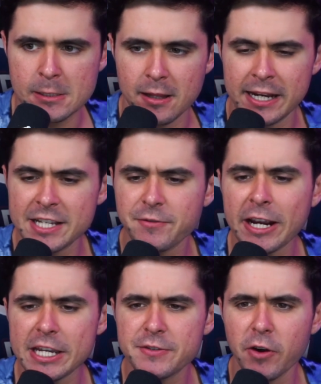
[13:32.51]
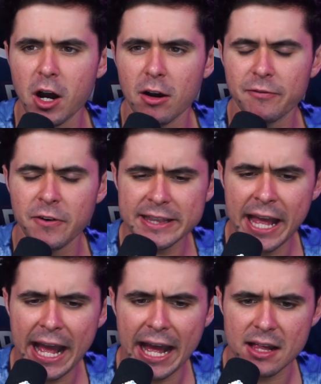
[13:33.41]
It is Frankie's fault. Fuck
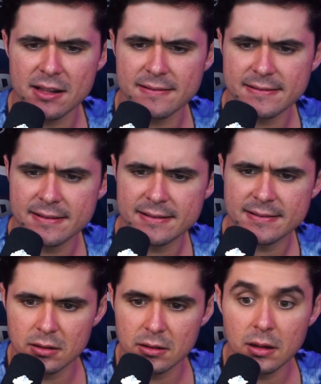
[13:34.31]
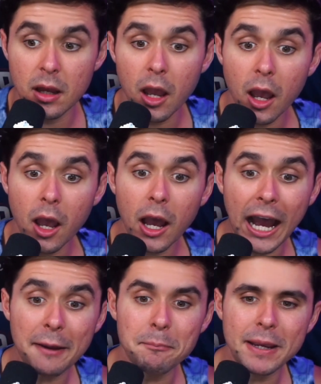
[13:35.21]
that.
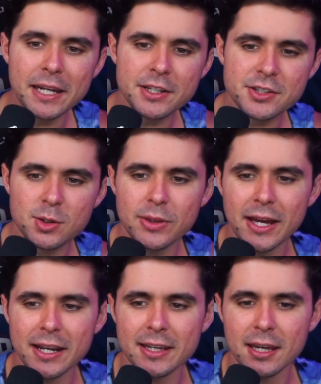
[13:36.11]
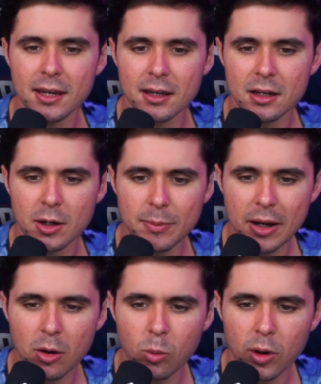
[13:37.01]
I made it so that it can't come
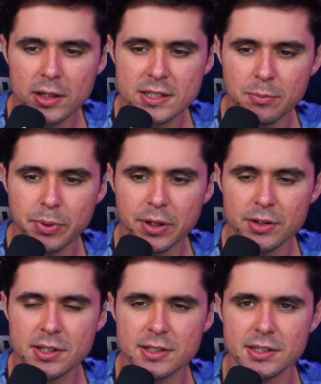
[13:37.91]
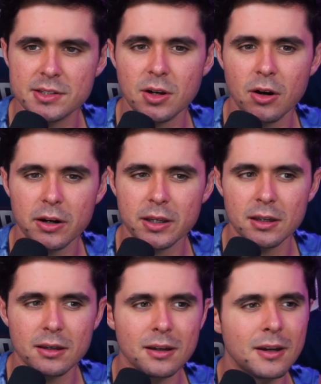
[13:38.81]
out once it pierces its
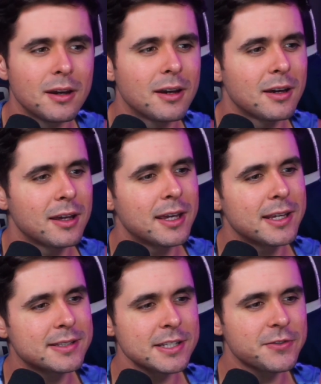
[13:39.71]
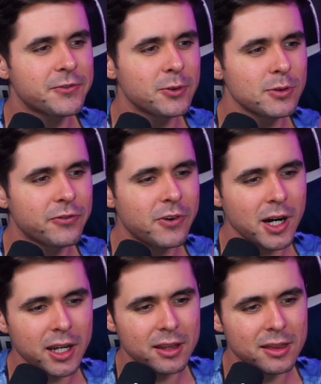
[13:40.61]
target. Is this fool
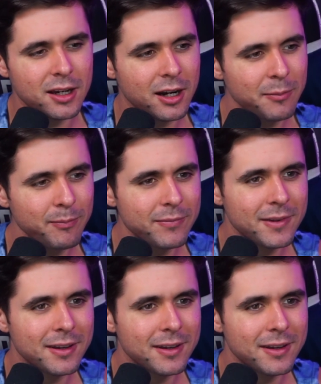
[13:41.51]
fucking dumb?